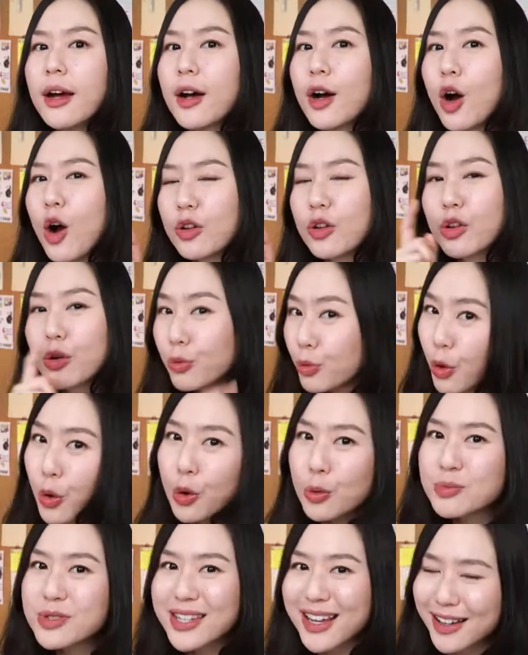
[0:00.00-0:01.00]
all the
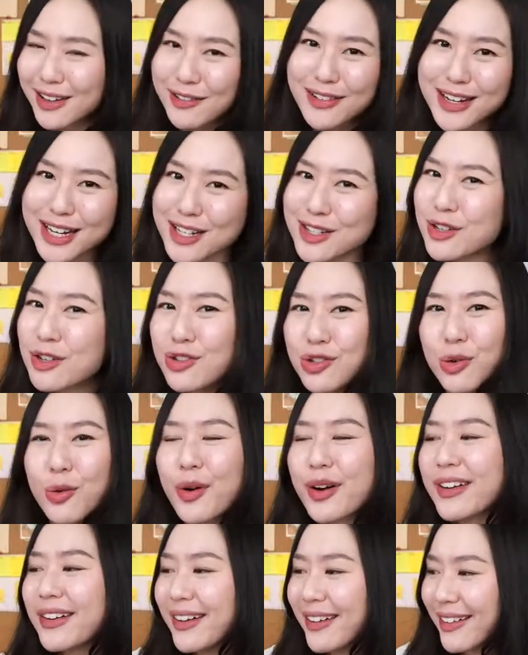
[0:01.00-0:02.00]
rooms that you need to join